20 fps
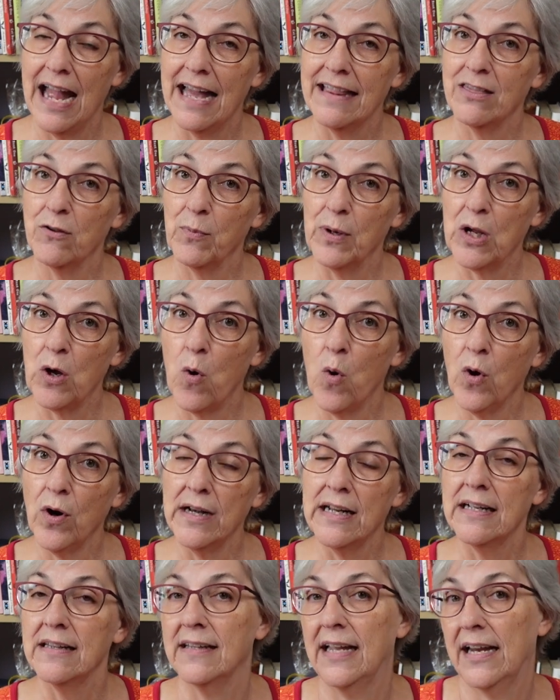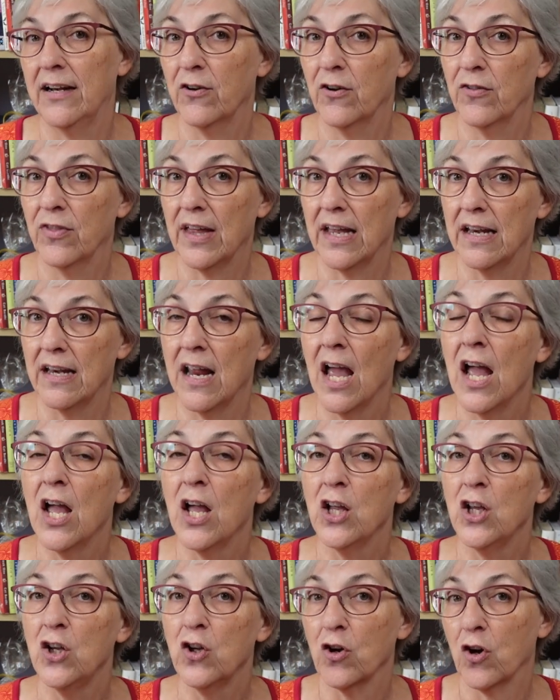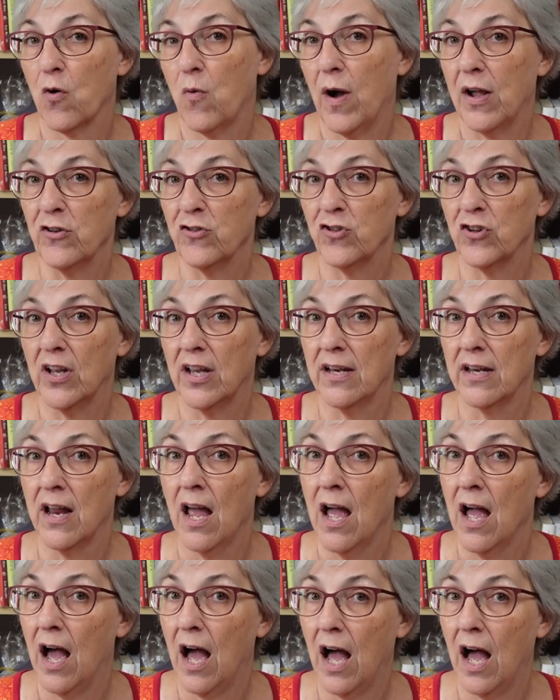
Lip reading: at the recording later, then your question